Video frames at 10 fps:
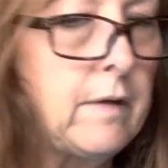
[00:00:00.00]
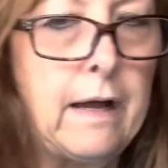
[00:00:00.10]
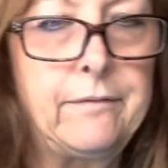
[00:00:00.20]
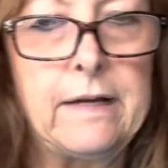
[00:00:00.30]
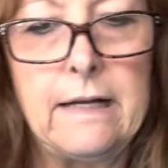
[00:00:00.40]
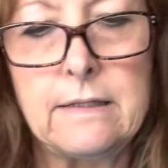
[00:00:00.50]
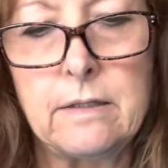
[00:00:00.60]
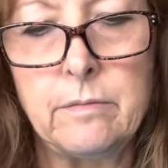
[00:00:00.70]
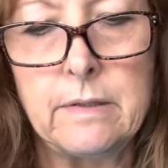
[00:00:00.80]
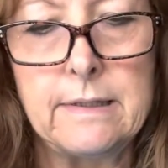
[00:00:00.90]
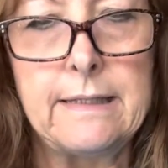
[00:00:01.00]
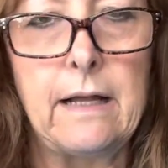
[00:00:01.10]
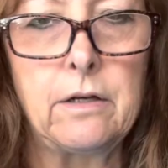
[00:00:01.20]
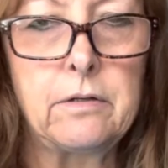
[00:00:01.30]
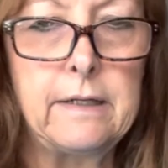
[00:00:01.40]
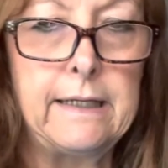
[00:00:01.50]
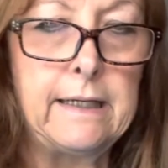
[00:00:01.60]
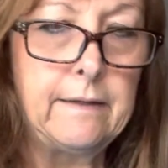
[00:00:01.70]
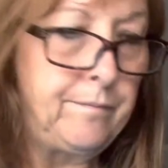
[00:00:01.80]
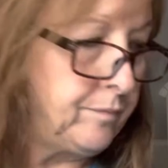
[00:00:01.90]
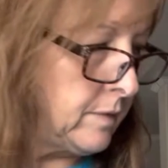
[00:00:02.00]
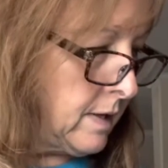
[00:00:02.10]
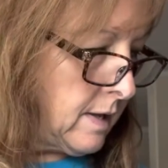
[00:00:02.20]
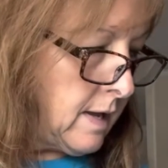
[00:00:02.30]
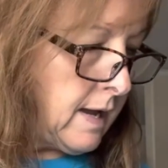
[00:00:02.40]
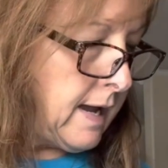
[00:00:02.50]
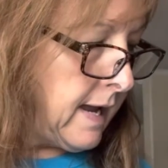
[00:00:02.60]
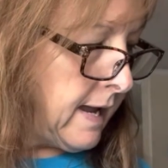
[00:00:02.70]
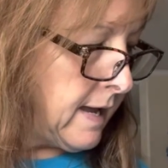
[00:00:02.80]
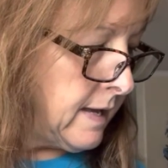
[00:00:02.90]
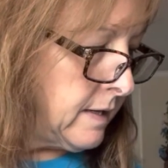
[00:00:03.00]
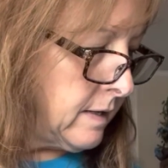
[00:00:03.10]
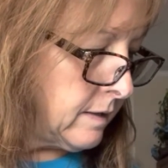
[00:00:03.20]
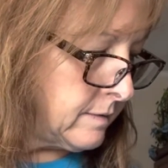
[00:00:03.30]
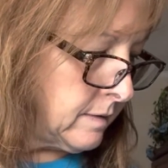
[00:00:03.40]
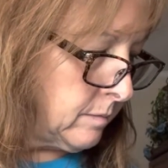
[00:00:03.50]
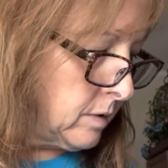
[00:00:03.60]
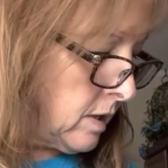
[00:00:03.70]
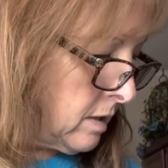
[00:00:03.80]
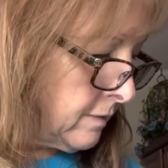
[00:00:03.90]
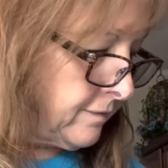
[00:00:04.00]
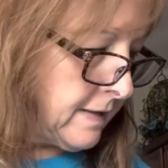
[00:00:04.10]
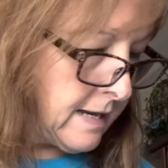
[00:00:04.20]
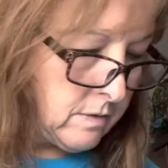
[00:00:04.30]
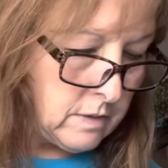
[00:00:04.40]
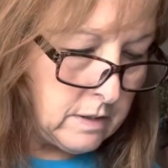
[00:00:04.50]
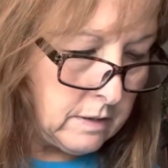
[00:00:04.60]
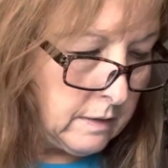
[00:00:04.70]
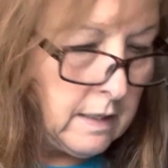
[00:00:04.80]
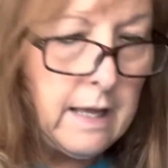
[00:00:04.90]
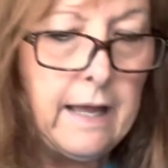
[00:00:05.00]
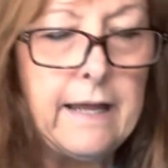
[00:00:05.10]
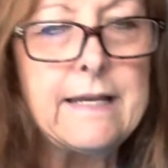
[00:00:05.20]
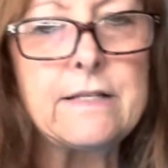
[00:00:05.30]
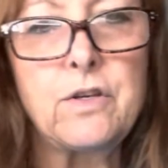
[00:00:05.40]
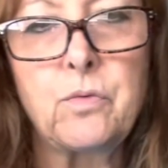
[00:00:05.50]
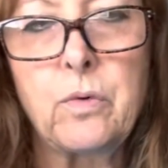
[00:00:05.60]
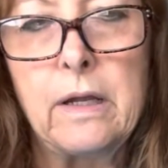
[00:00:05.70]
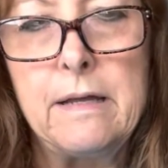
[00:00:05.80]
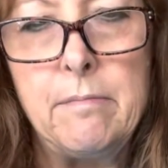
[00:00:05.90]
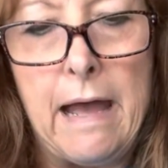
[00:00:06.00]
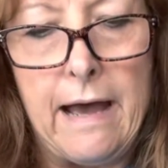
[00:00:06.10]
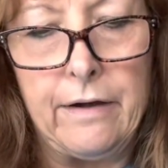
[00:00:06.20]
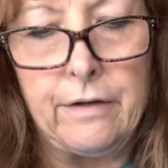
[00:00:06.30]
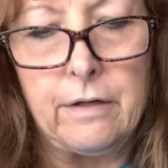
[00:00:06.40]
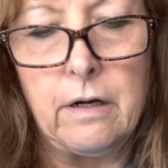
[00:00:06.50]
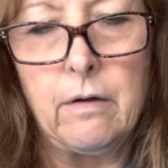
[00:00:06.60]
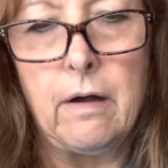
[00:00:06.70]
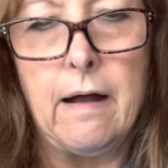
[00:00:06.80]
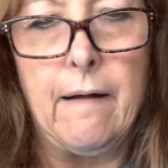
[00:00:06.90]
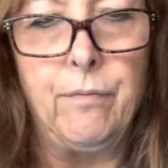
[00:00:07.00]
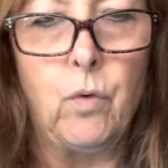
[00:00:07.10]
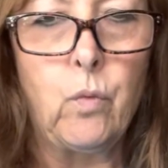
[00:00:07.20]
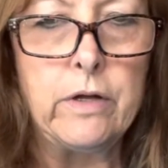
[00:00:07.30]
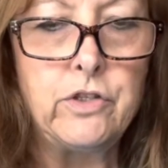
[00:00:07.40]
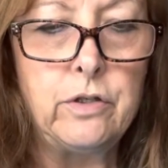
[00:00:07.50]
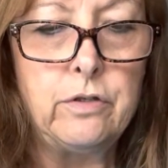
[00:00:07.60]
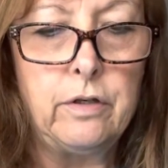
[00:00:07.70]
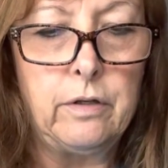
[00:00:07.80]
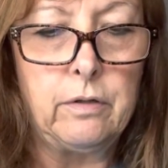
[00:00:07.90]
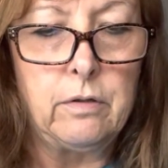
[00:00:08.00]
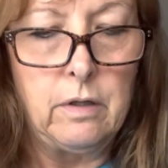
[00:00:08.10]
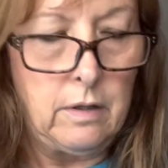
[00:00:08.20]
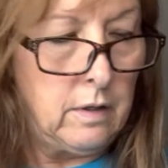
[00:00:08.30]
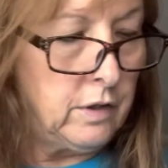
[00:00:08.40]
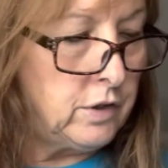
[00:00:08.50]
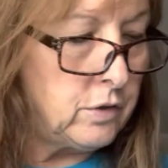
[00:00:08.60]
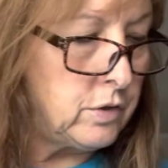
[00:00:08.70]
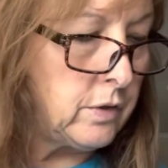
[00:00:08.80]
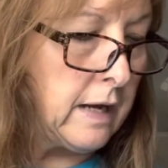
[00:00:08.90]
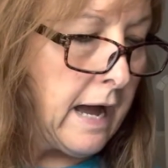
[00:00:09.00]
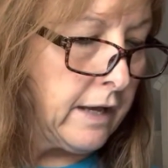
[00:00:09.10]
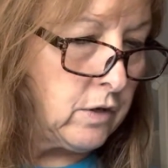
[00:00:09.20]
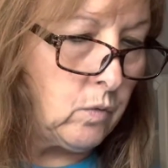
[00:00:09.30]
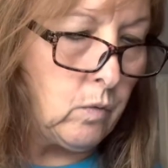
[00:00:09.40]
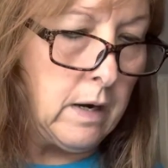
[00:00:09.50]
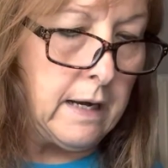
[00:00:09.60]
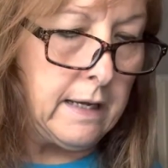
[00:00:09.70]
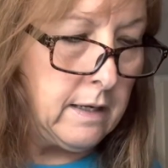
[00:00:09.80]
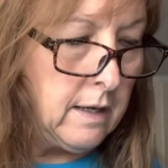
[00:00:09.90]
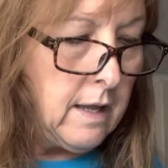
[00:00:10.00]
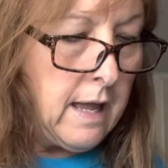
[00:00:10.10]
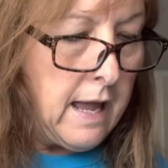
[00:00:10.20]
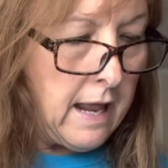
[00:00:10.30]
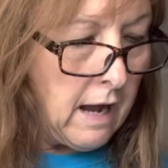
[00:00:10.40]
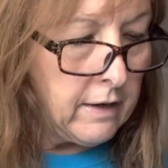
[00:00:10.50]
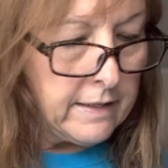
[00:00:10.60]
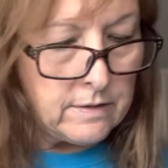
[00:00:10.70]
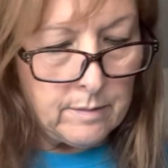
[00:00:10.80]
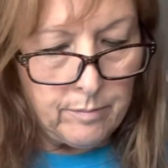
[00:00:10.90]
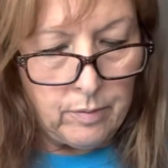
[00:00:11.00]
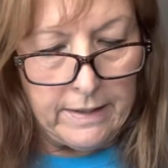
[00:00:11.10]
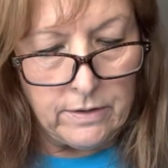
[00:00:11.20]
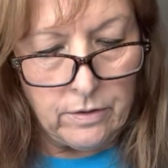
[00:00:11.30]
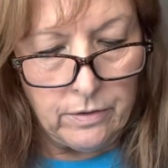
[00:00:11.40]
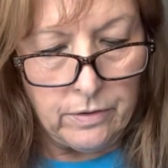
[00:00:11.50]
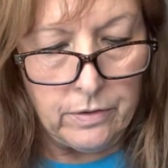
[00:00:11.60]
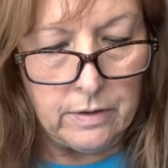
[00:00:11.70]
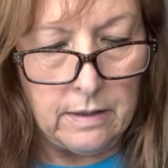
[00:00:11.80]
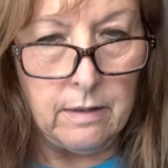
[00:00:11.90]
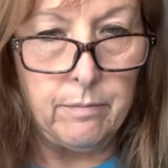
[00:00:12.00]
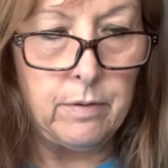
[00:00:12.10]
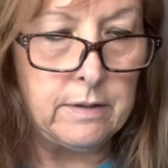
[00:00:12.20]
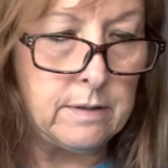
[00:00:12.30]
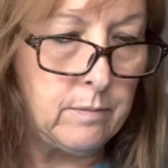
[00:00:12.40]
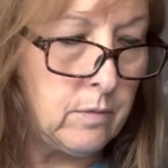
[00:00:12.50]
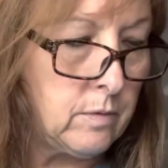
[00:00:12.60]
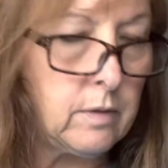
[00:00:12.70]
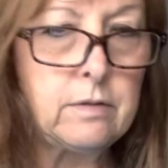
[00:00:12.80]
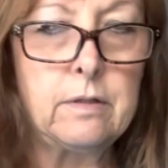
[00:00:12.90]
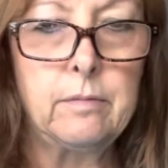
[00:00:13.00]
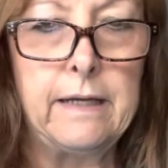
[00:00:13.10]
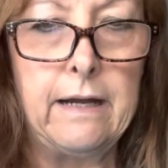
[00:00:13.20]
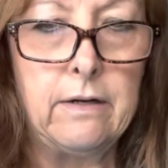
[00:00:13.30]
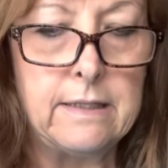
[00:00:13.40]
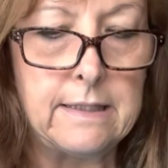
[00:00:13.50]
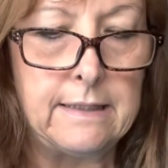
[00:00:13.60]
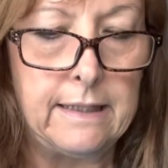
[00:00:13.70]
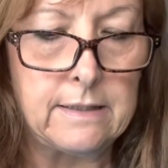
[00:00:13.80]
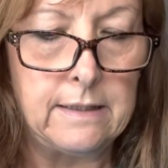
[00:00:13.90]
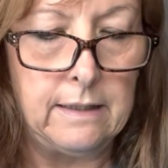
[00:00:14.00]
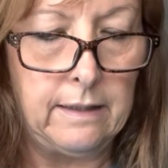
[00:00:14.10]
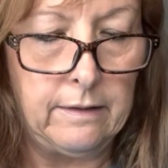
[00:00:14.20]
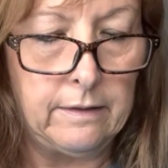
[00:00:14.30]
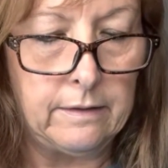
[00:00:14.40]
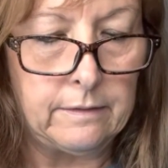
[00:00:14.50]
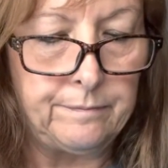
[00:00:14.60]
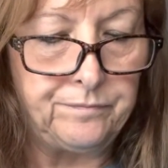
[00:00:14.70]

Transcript: I've got some celery and some cauliflower. It doesn't really matter um, what you do. You do it how you want. And I'll get some pretzels, put some, some carrot sticks in here.